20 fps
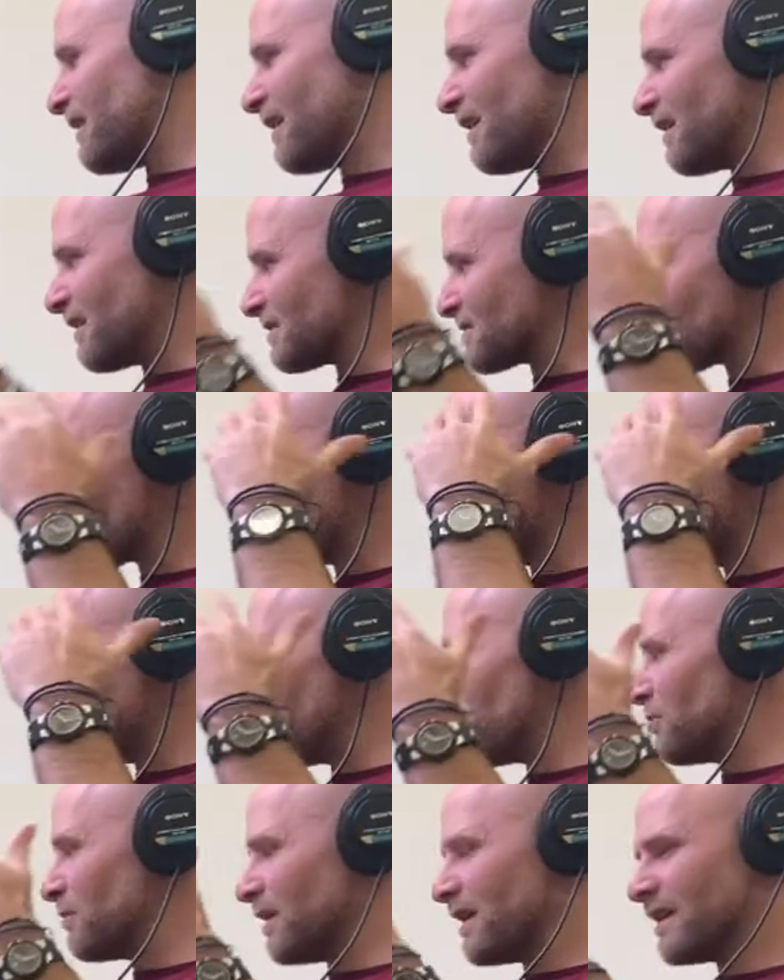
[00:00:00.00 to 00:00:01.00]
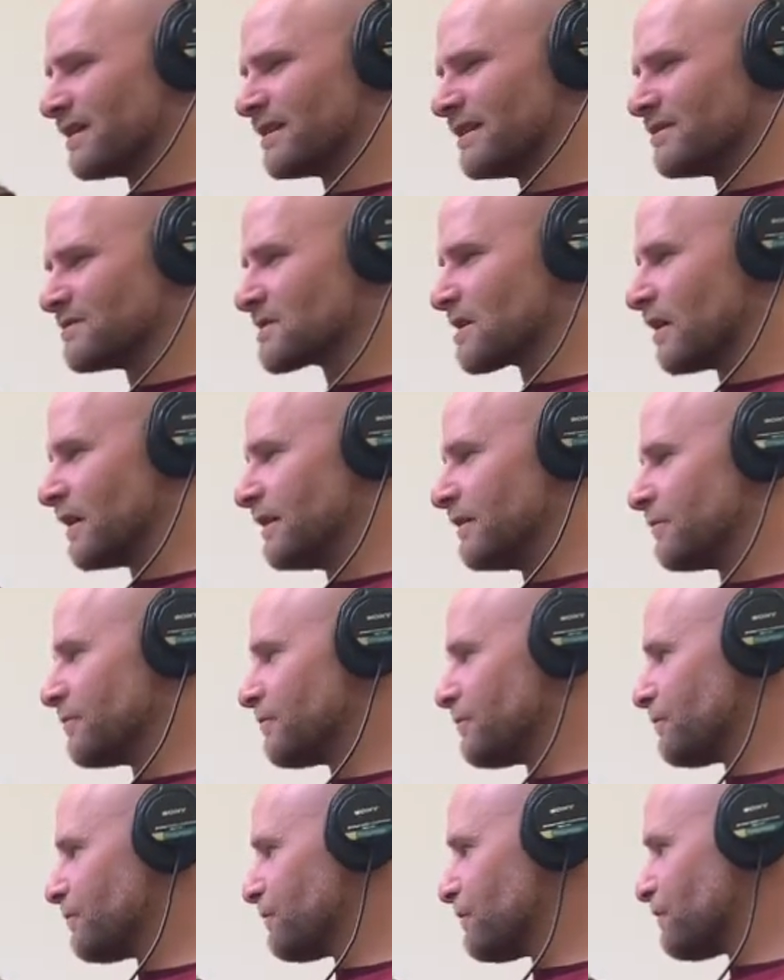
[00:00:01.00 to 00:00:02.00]
I was going home and it's like
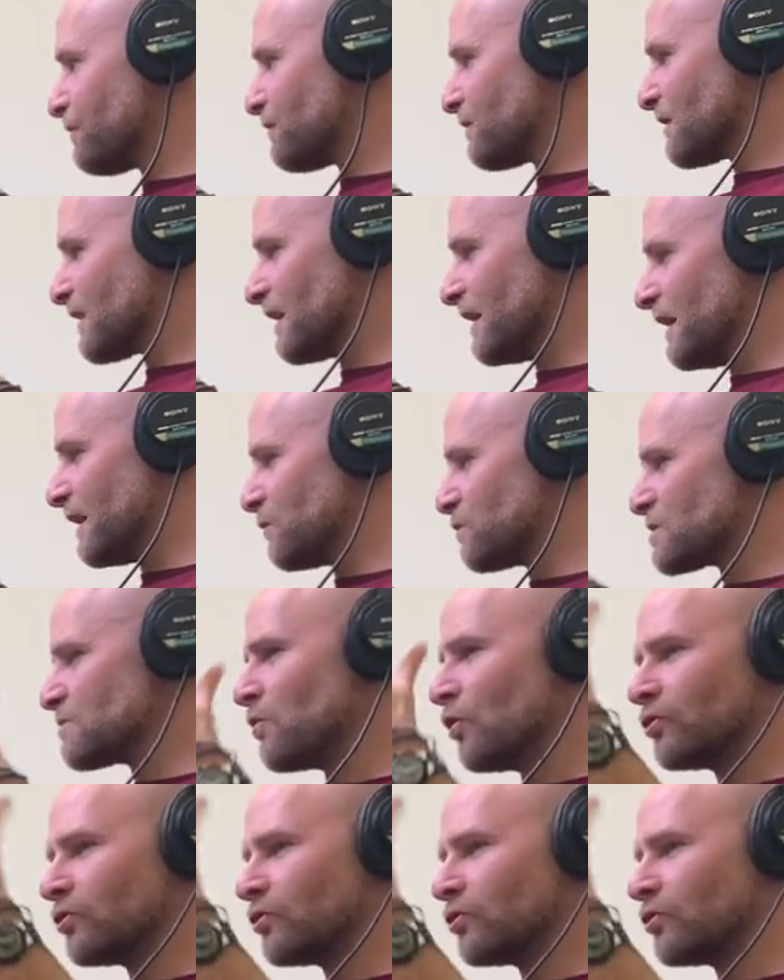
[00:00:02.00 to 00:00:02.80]
it was more